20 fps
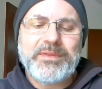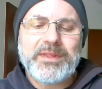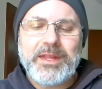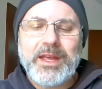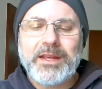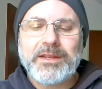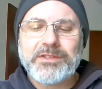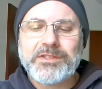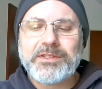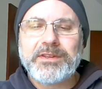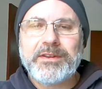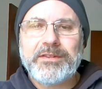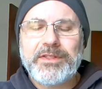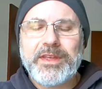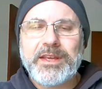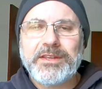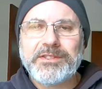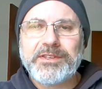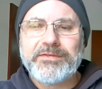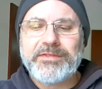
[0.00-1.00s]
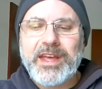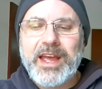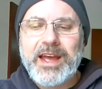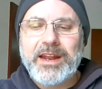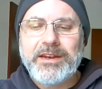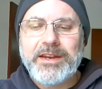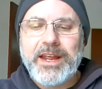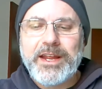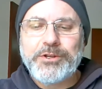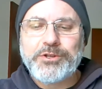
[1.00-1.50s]
things of
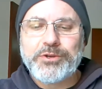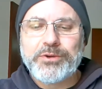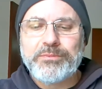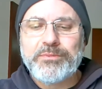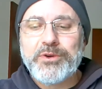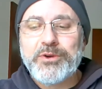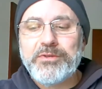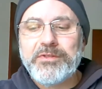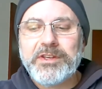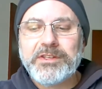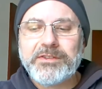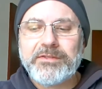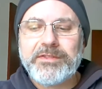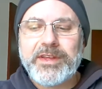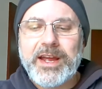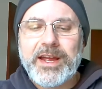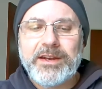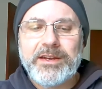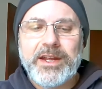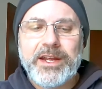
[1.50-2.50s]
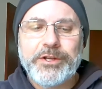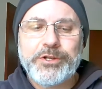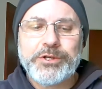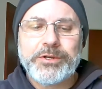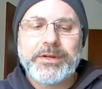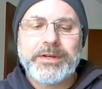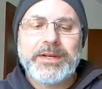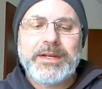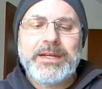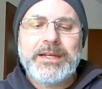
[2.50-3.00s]
that nature, movies of that
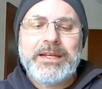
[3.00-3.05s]
nature.